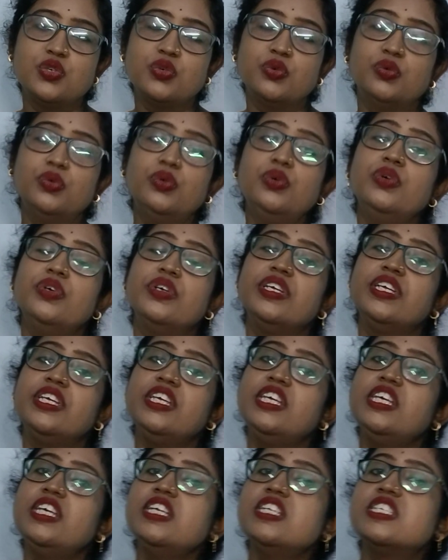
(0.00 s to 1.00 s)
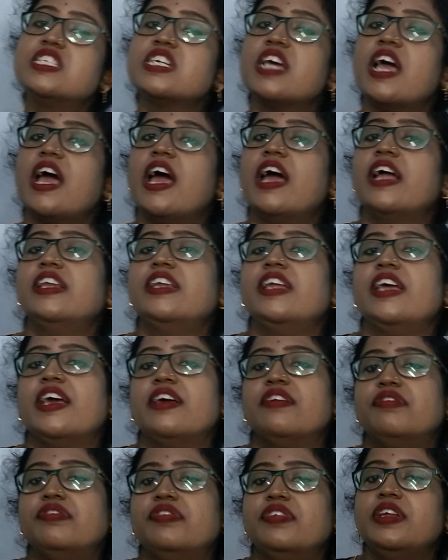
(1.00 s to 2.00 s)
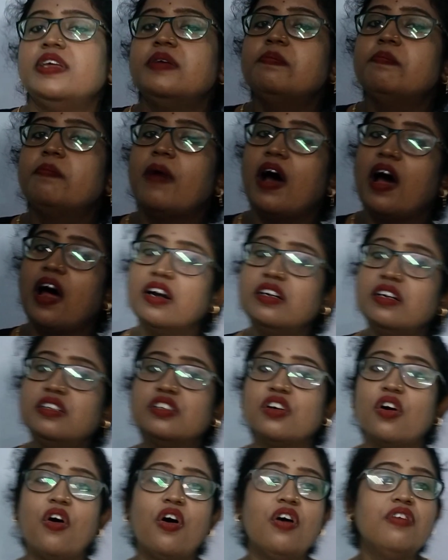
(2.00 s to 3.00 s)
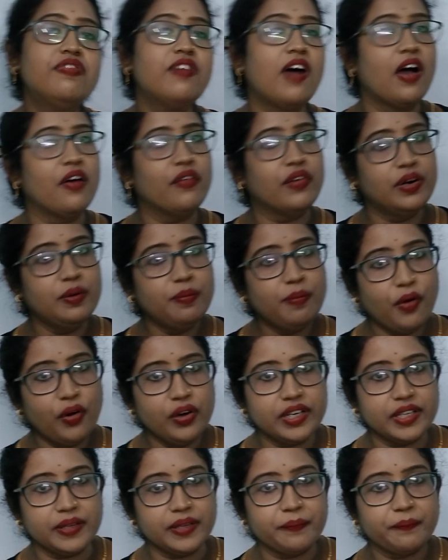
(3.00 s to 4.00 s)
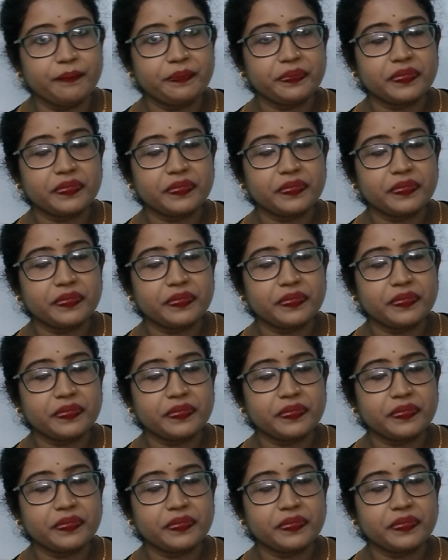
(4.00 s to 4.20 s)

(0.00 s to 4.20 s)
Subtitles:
to each and every part of our body.